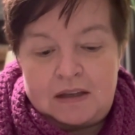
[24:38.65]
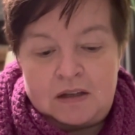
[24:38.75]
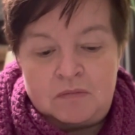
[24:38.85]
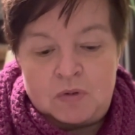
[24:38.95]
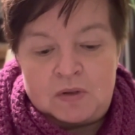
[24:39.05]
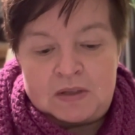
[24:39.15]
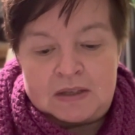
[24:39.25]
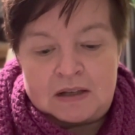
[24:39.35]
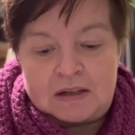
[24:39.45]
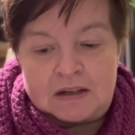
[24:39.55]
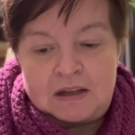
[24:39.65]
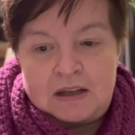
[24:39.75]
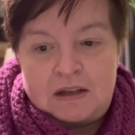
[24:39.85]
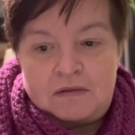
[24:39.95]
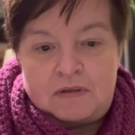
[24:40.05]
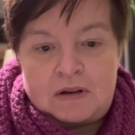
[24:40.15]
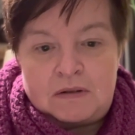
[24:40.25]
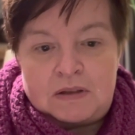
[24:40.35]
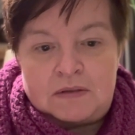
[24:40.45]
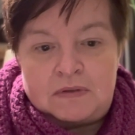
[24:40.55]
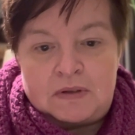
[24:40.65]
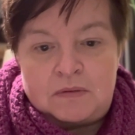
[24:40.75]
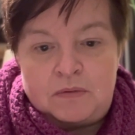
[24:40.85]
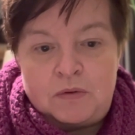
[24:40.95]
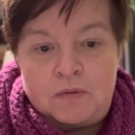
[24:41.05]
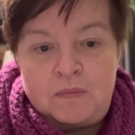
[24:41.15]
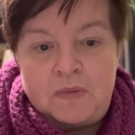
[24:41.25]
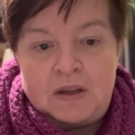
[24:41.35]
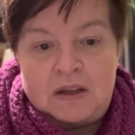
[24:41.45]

in Munster there is this room,